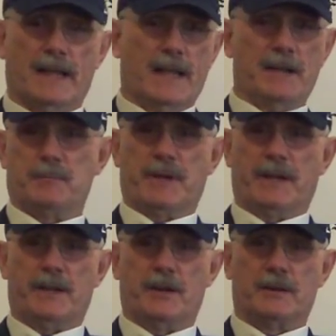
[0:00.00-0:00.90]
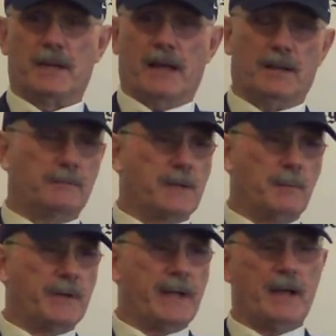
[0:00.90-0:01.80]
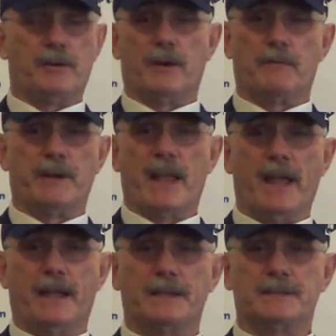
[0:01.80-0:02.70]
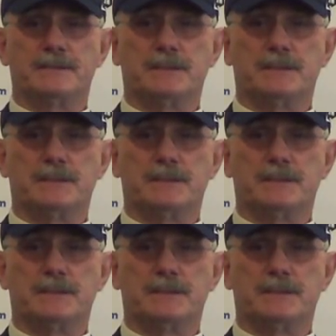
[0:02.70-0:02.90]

I like being here. I love coming down here every day.